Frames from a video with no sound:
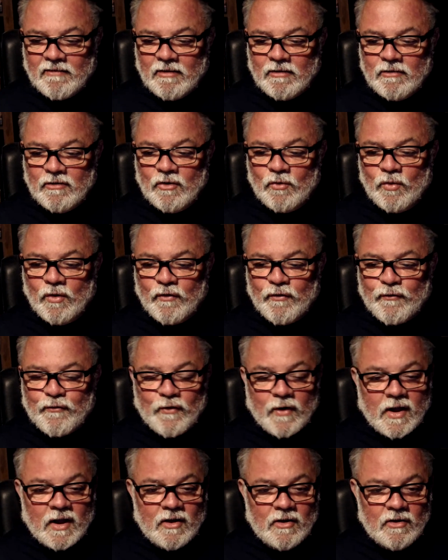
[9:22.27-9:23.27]
You were
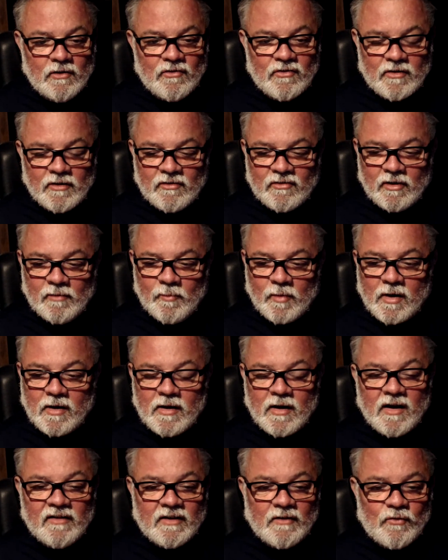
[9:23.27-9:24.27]
freaking useless in my
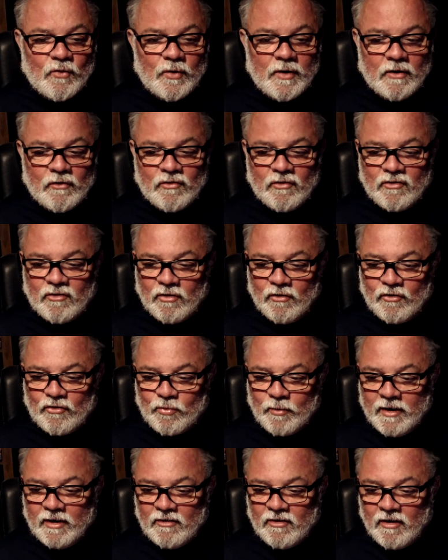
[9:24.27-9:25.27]
eyes. Everyone else is too
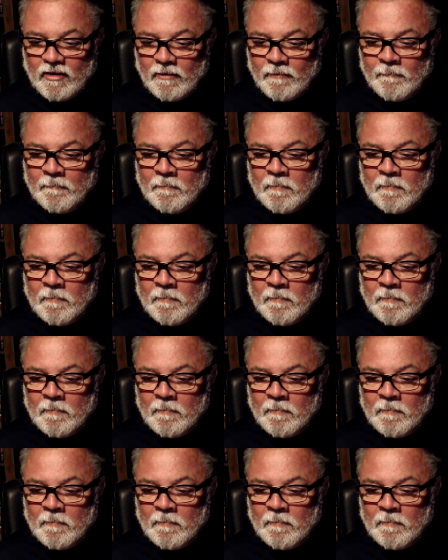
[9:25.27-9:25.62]
sweet to you.